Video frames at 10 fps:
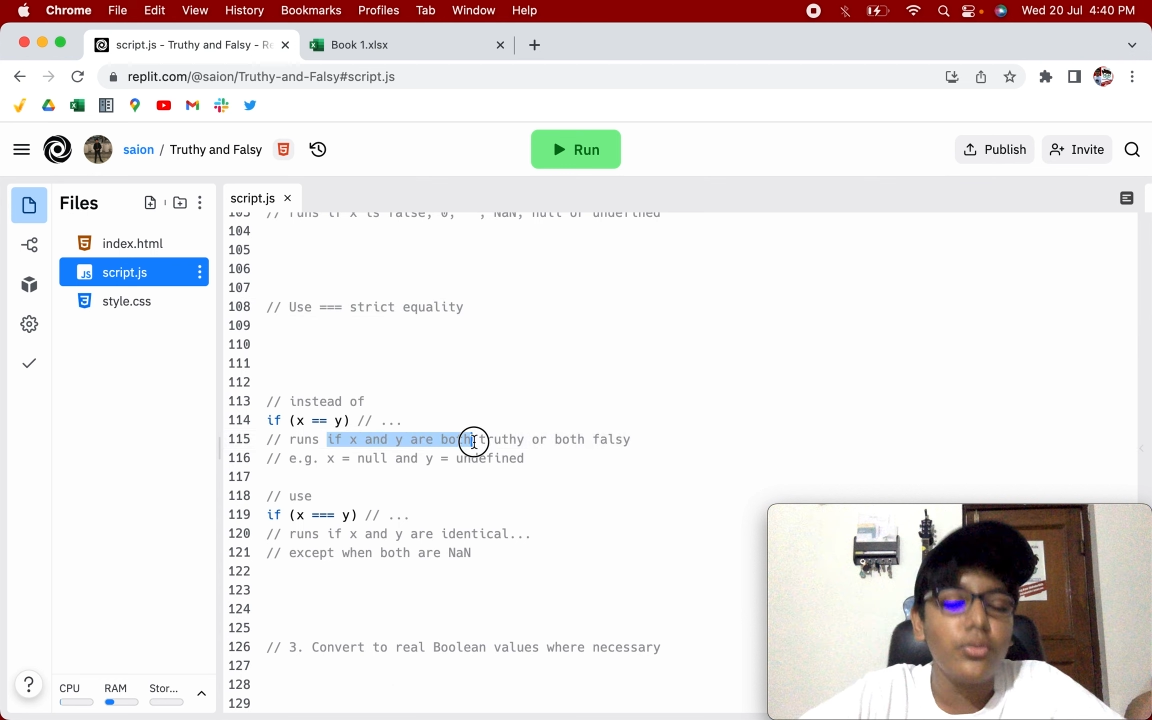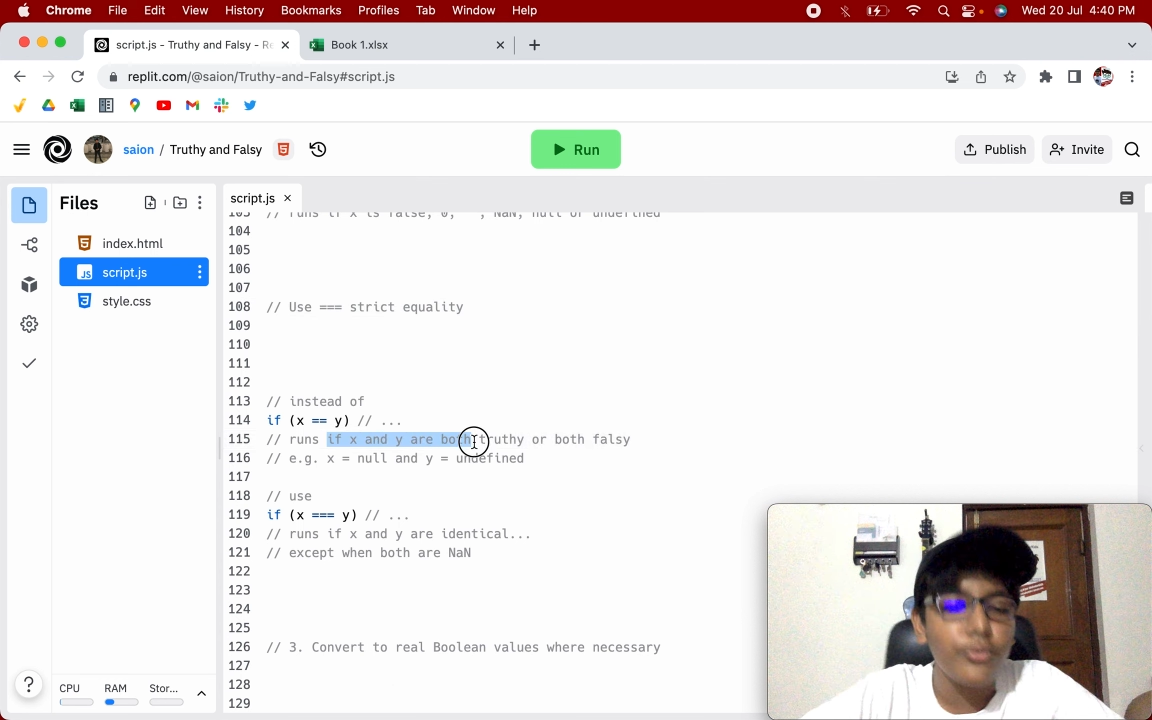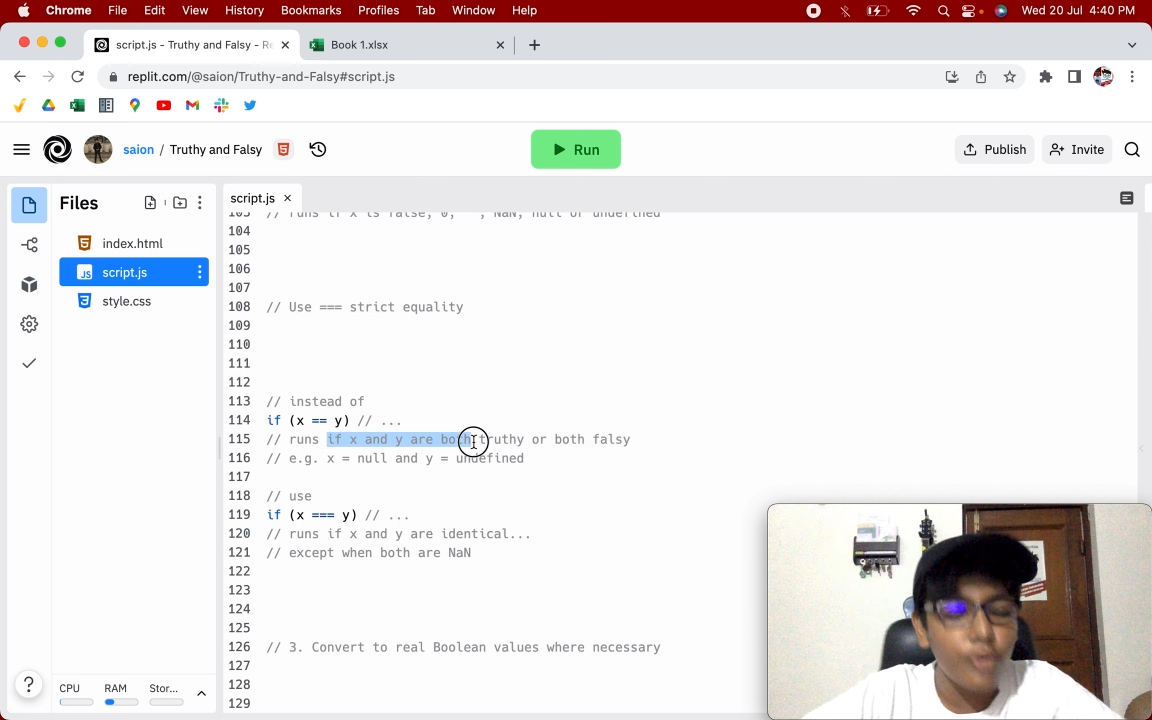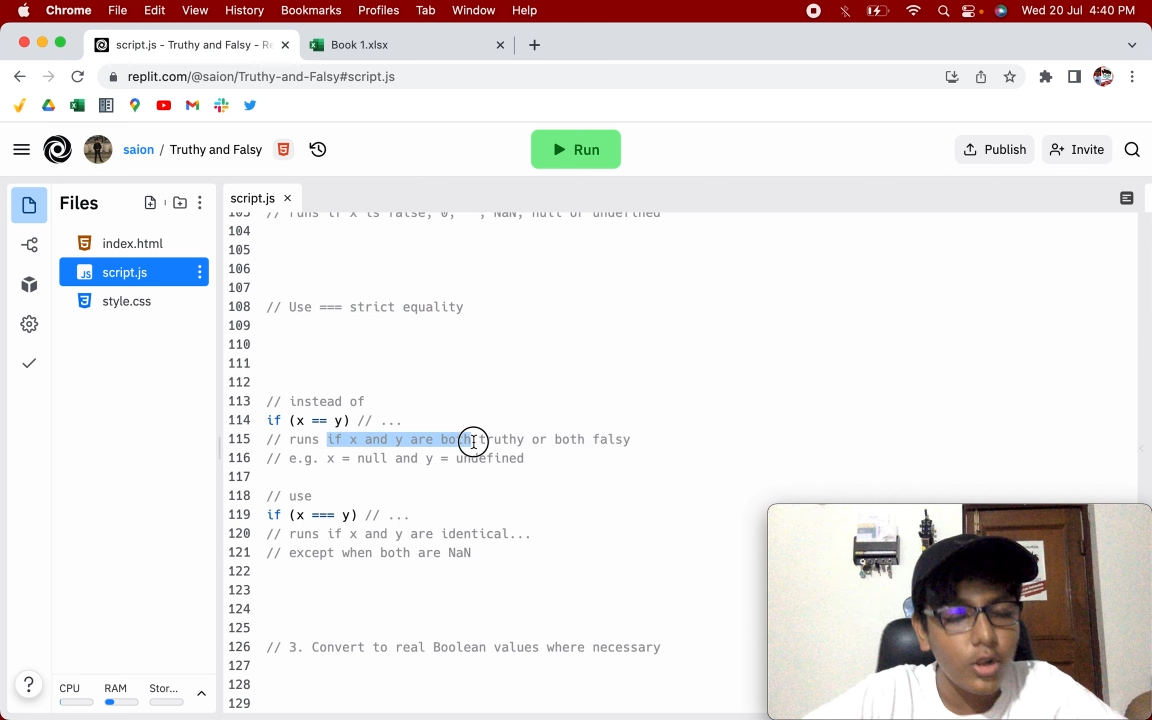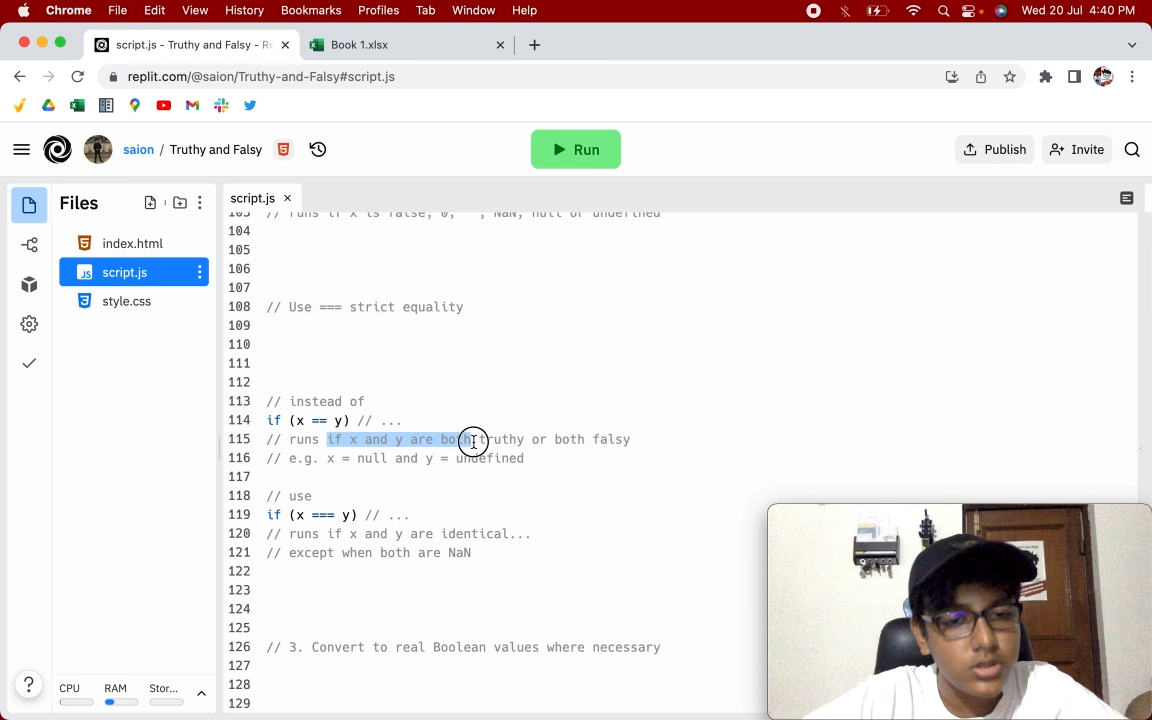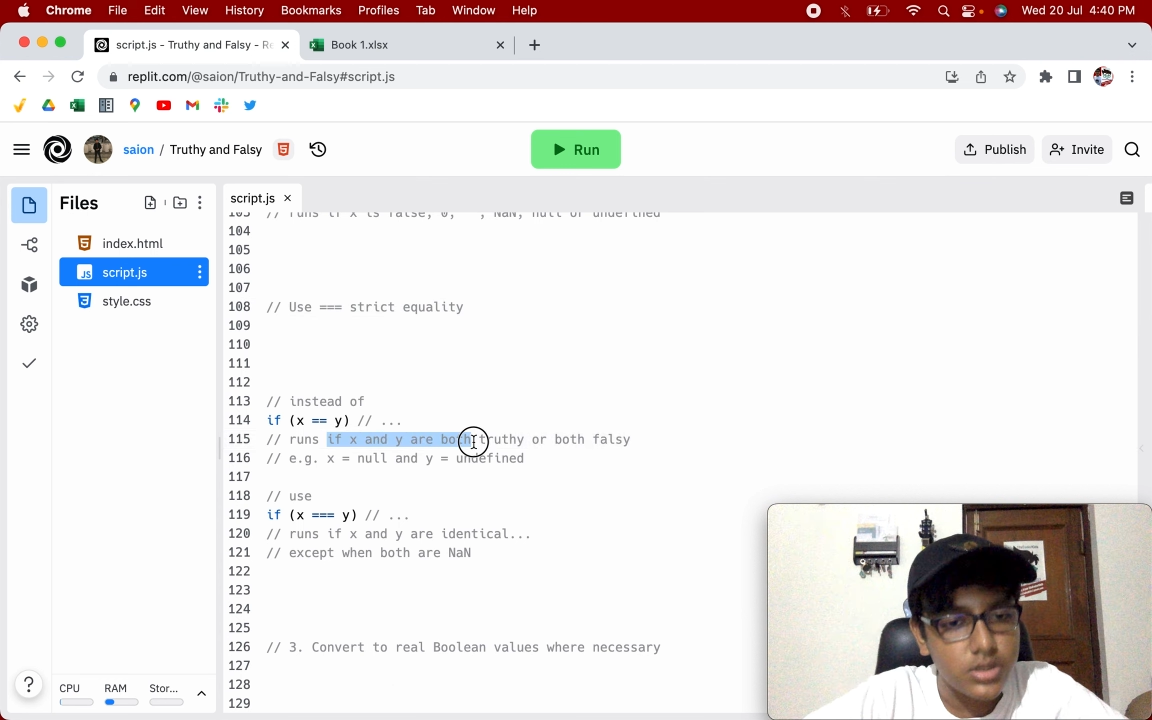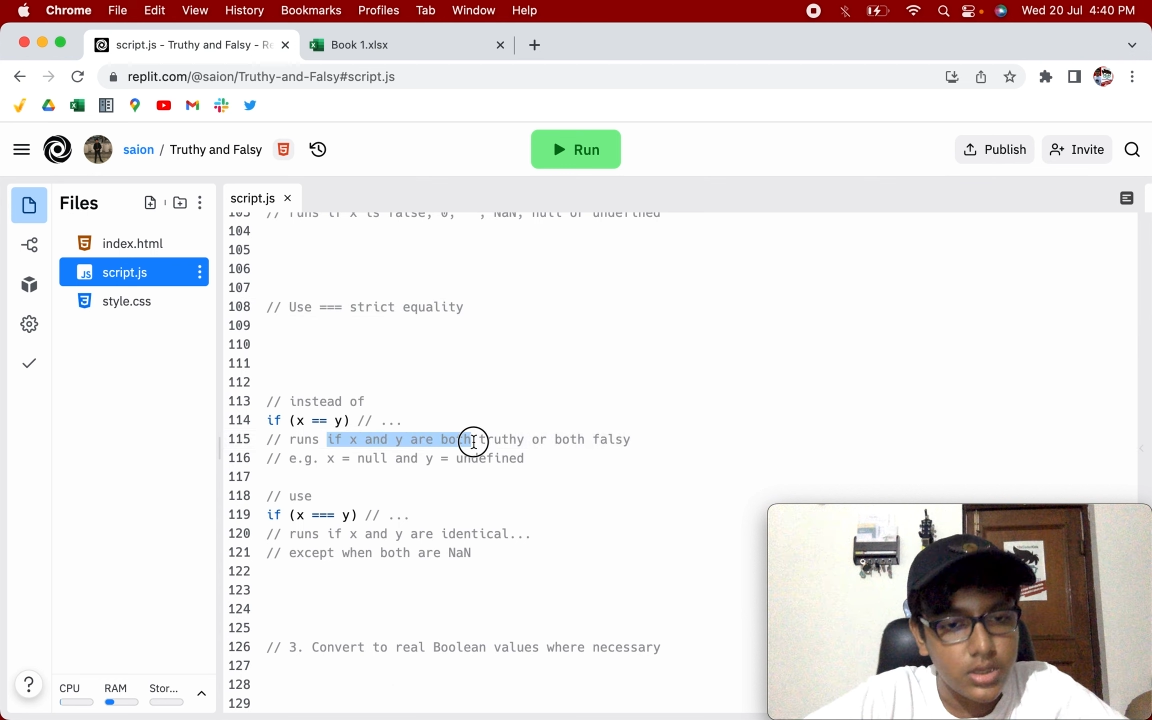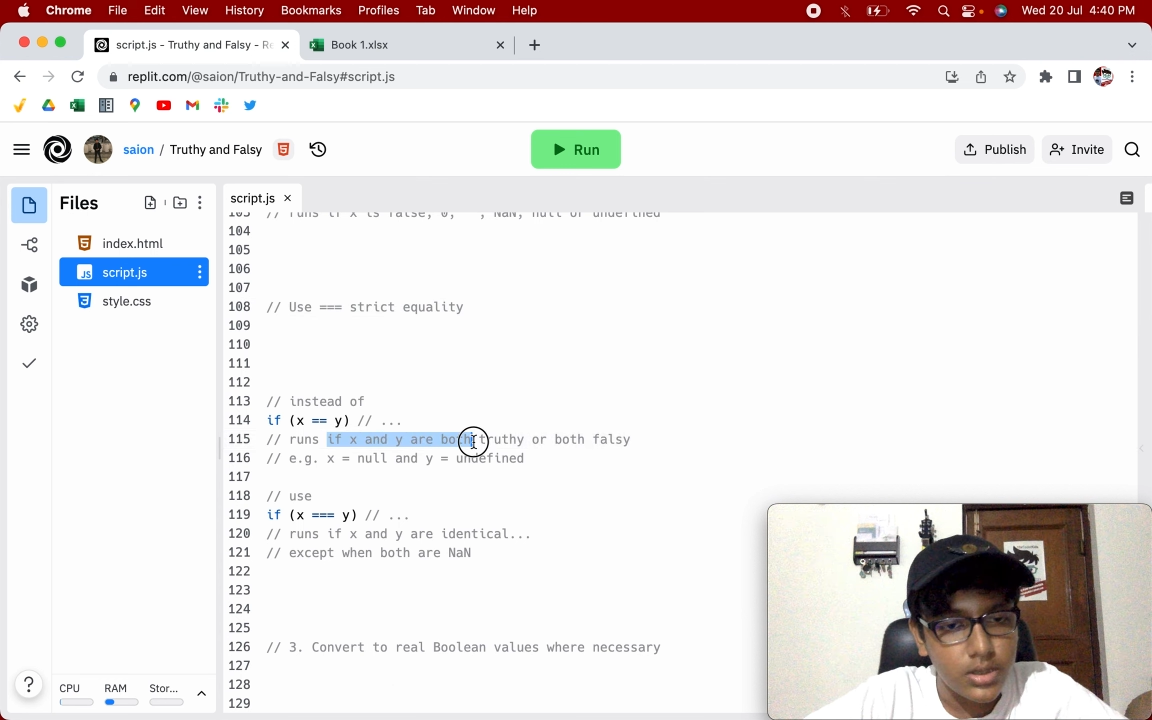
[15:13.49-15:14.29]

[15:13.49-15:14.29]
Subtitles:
falsy,